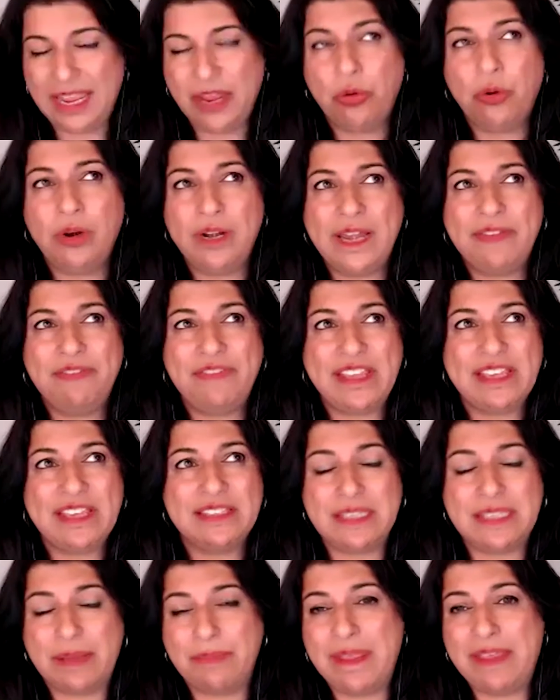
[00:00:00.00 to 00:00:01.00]
it, or it
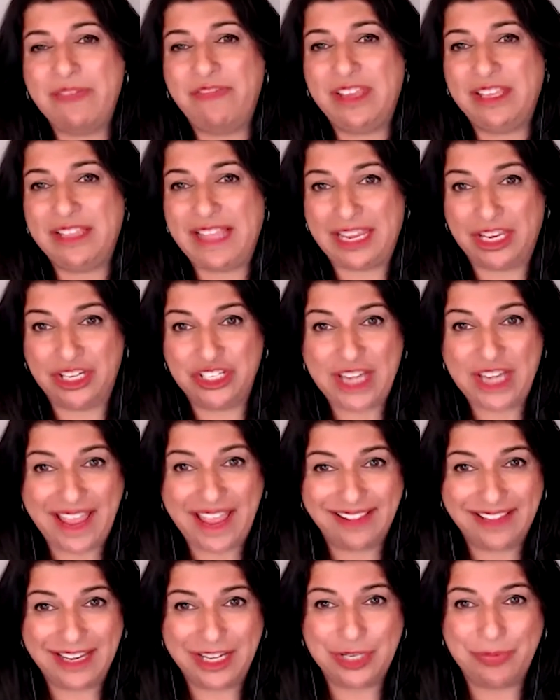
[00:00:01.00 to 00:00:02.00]
feels it may feel like a
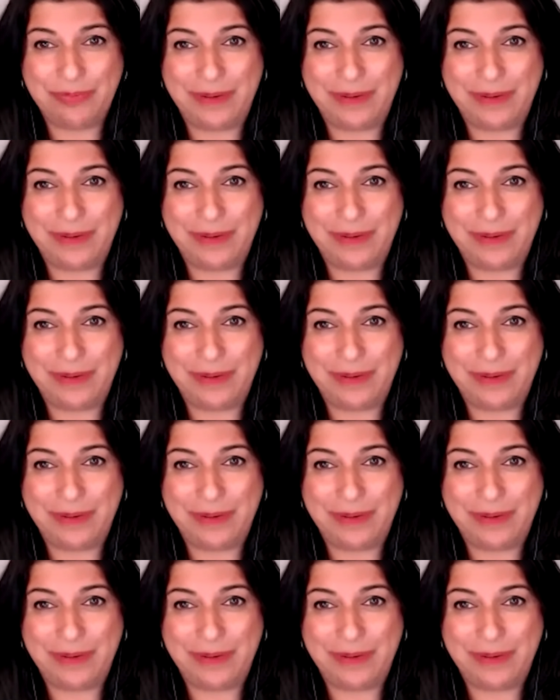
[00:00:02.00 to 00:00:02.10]
challenge,